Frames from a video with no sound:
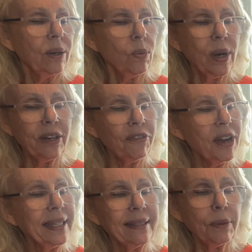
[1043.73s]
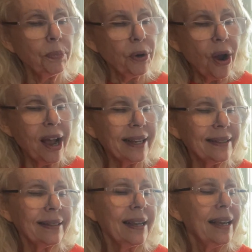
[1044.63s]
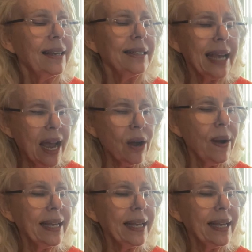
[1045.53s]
"What a fine surprise! Now